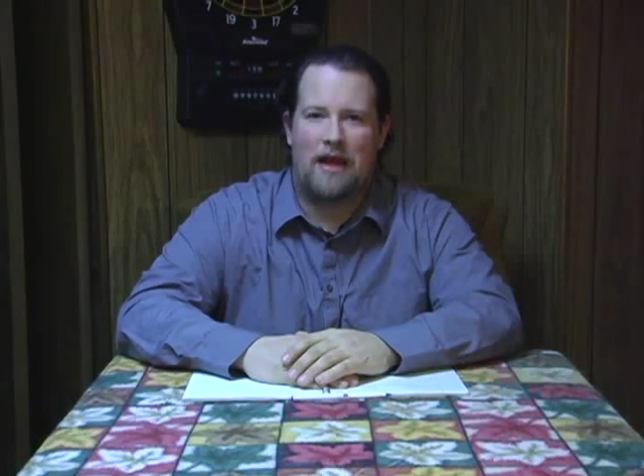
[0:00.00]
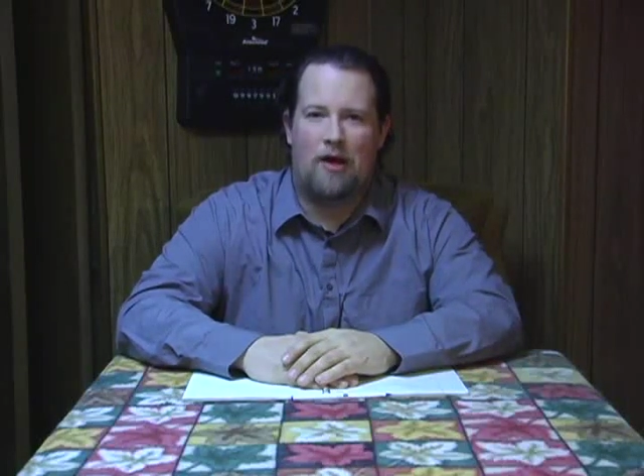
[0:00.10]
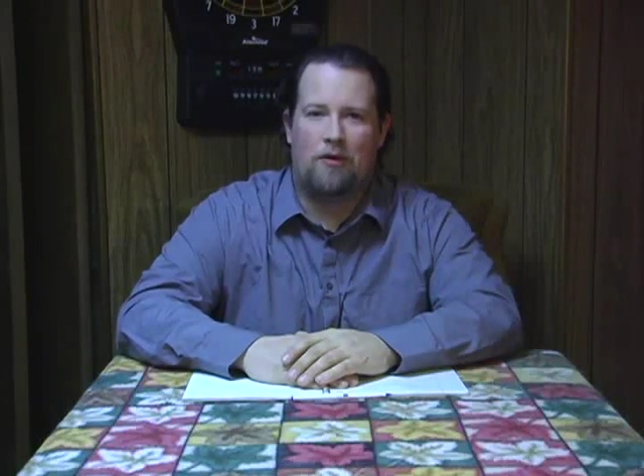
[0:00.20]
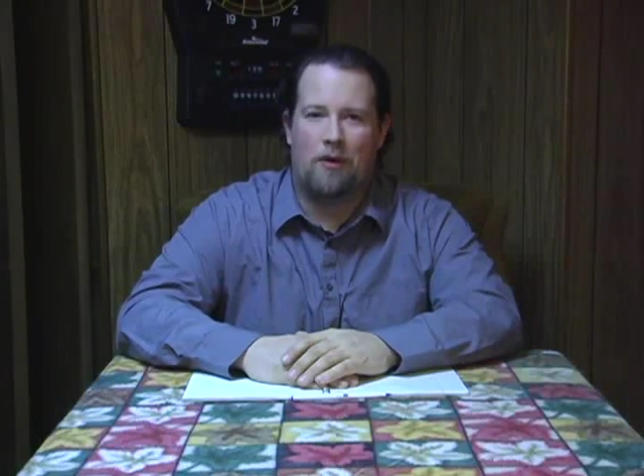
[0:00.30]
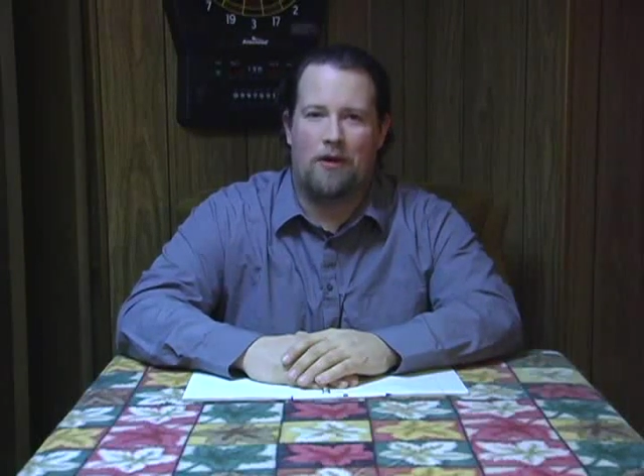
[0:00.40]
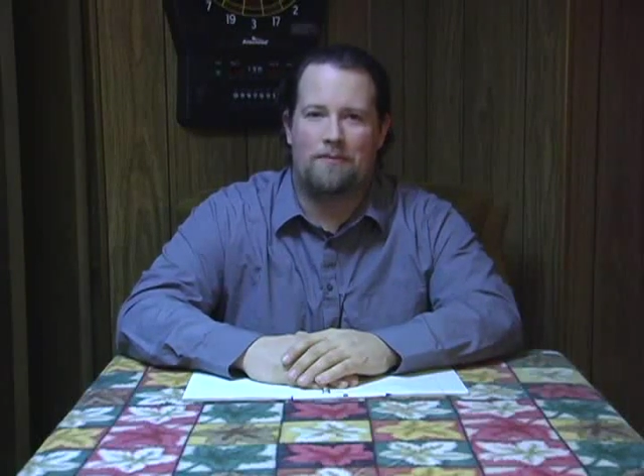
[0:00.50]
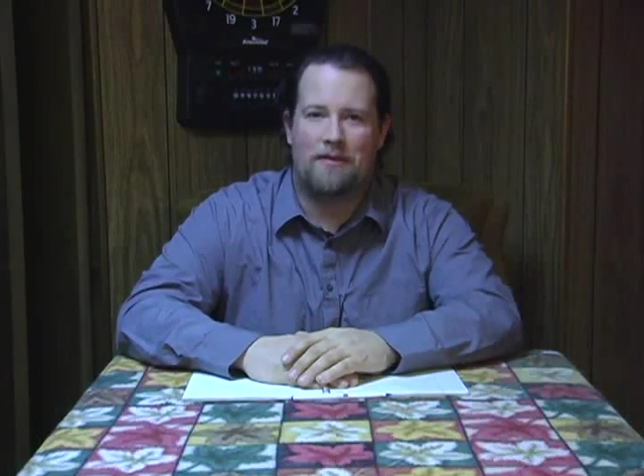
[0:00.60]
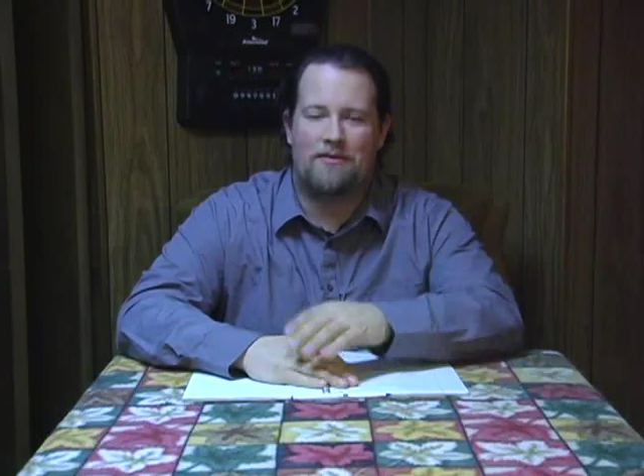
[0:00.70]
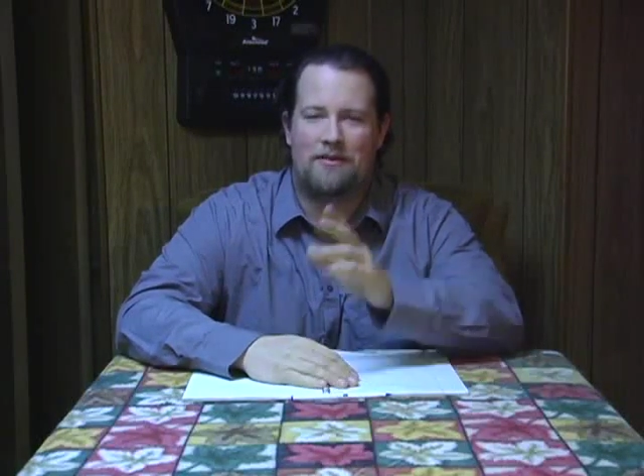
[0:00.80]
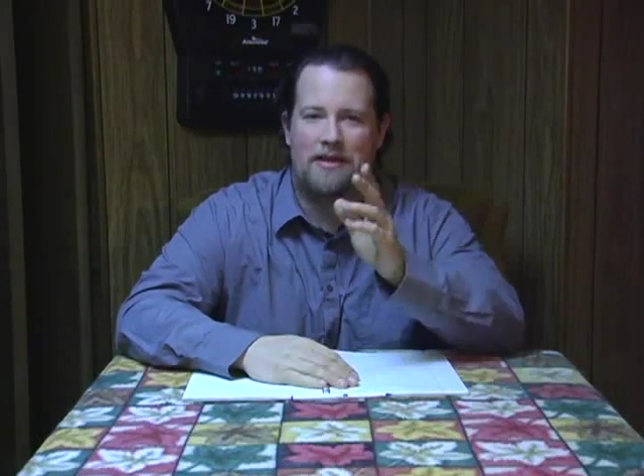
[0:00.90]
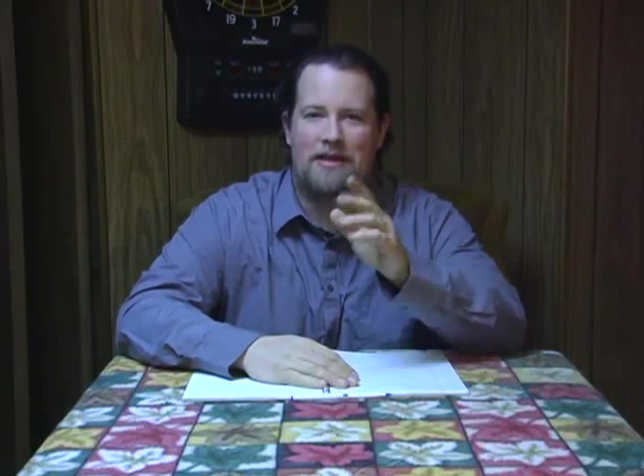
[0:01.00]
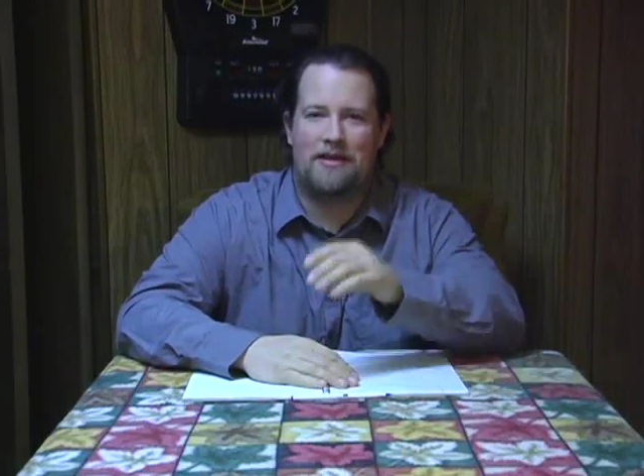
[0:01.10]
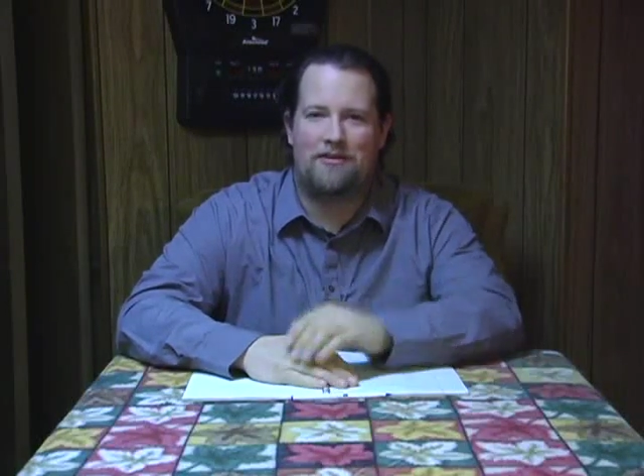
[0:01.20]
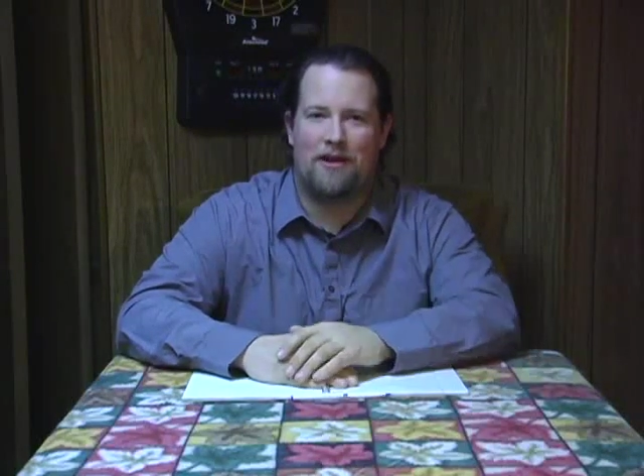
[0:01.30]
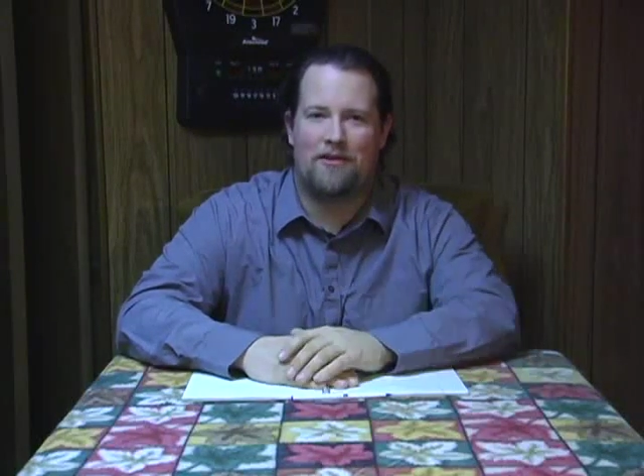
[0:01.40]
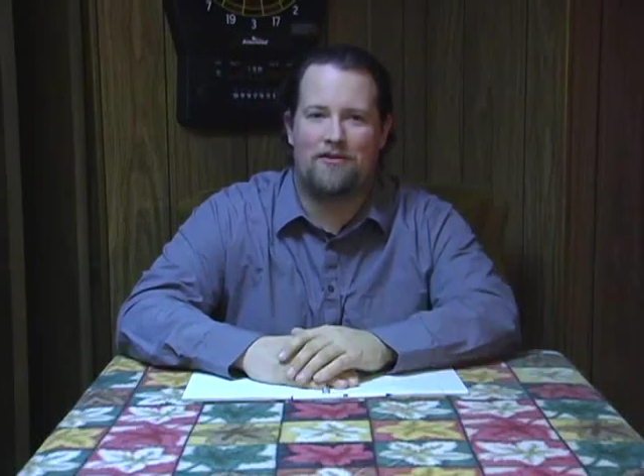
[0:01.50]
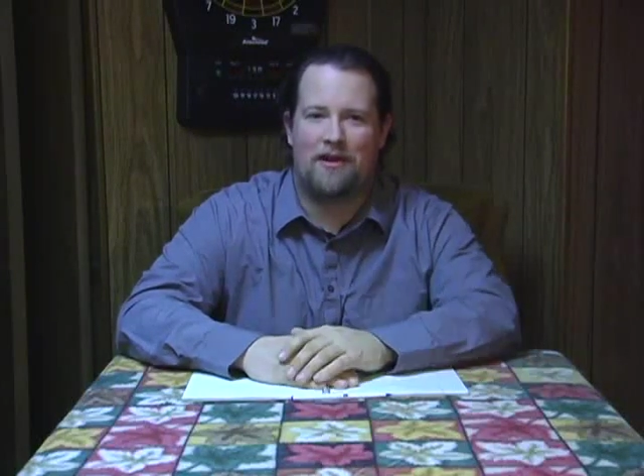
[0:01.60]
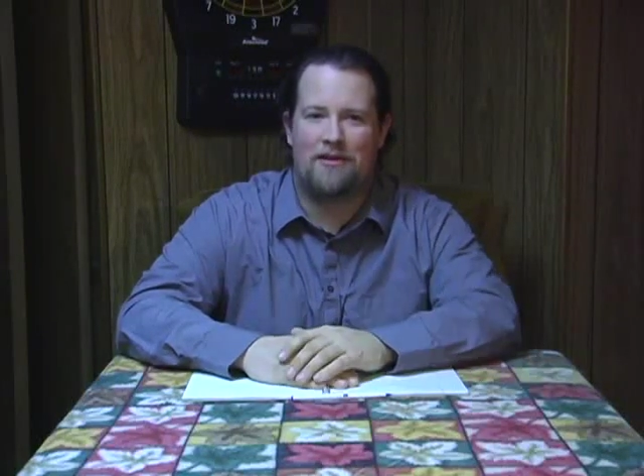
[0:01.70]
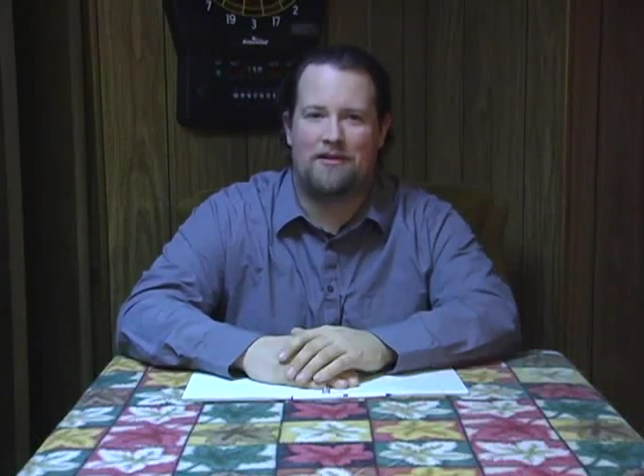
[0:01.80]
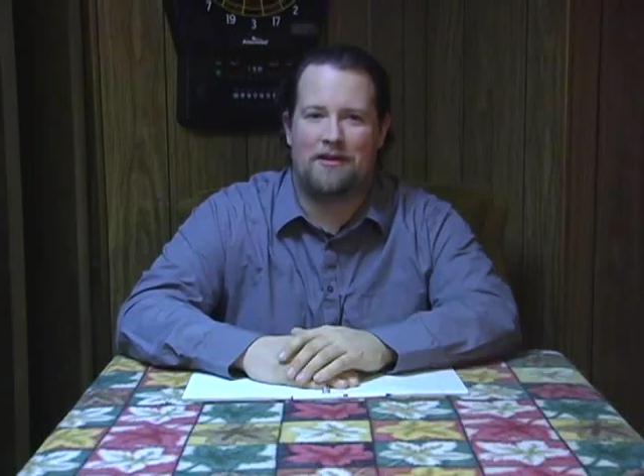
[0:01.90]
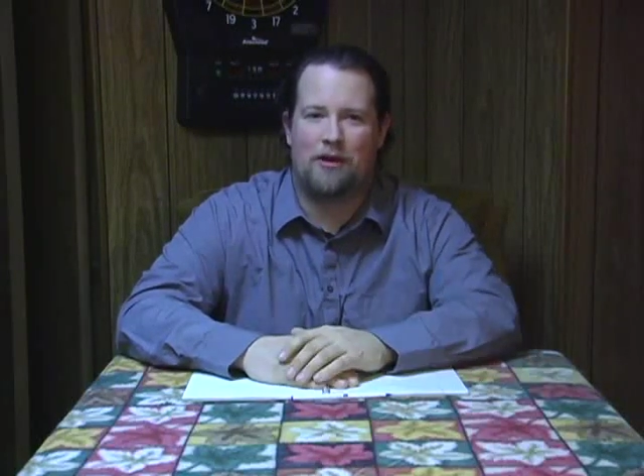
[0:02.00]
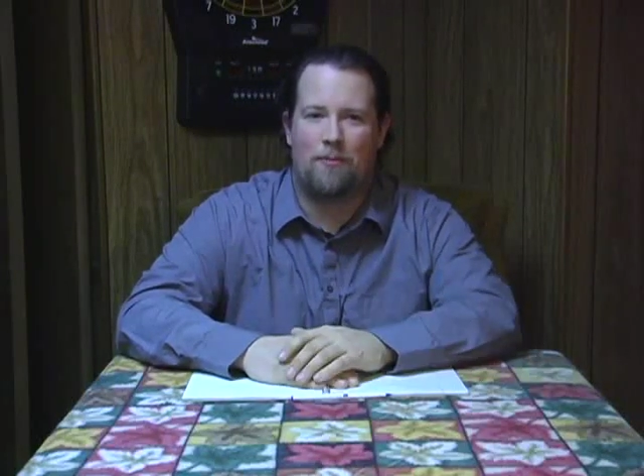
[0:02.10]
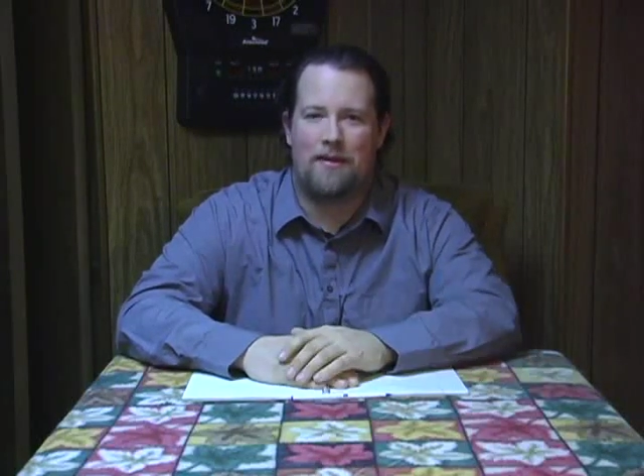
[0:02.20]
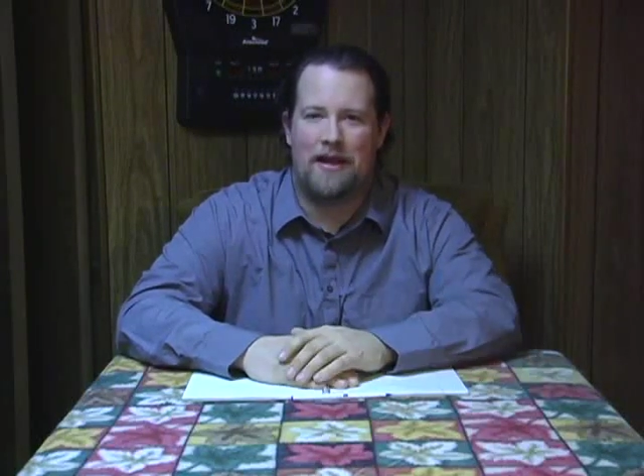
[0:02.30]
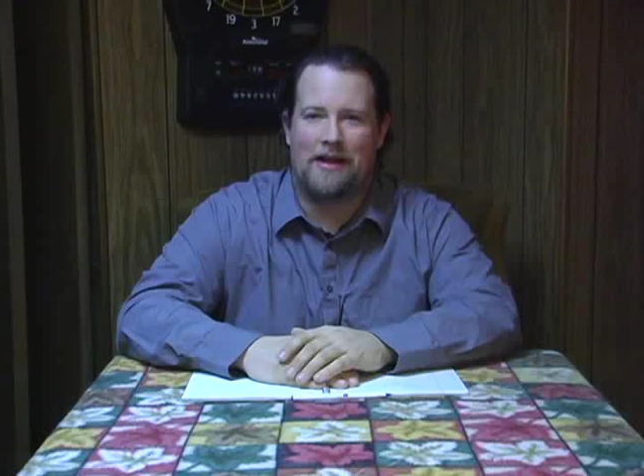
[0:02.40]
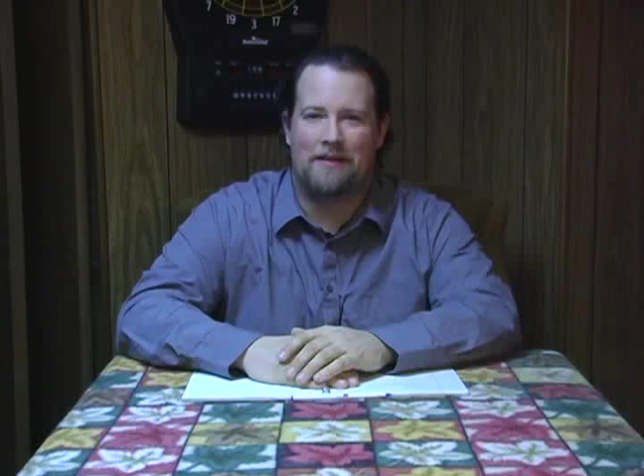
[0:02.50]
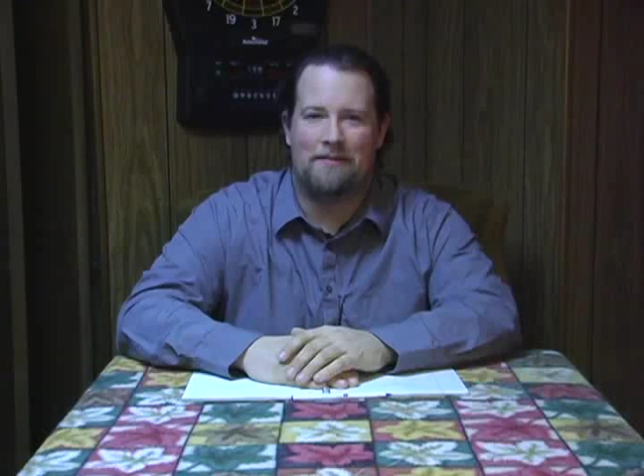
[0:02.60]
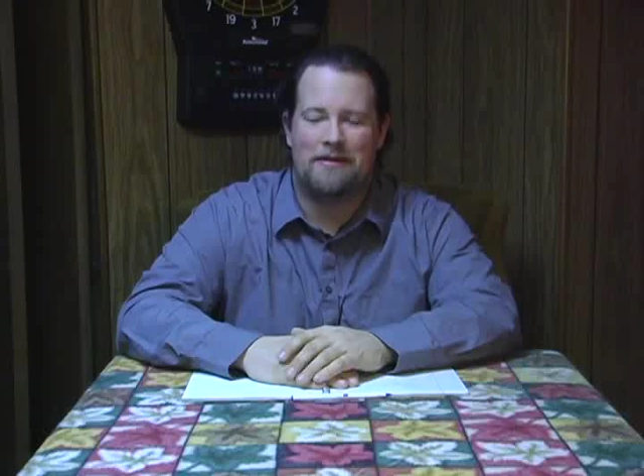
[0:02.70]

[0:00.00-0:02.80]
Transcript: Al Gore, that's what he charged at Copenhagen.